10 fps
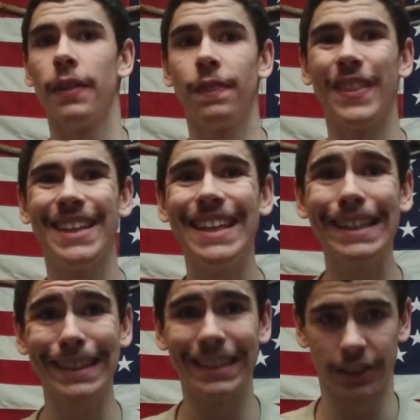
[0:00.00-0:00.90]
The
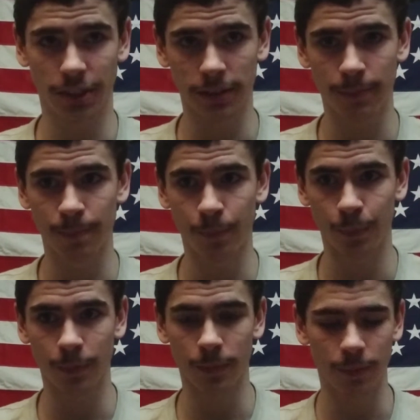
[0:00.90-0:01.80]
deal is,
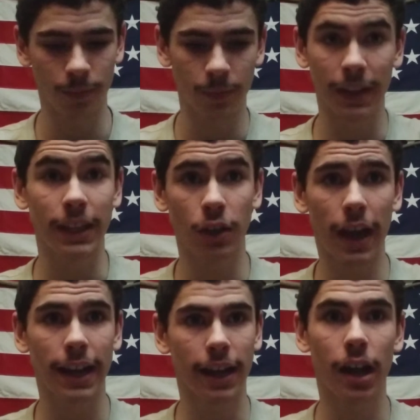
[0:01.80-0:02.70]
you're
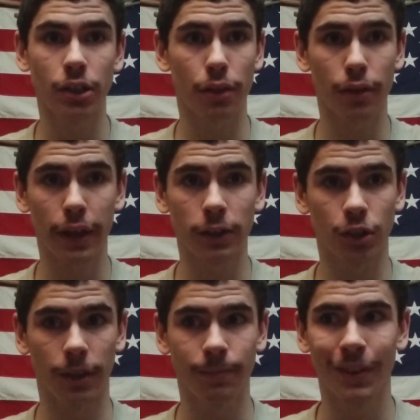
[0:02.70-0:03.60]
adding consciousness energy.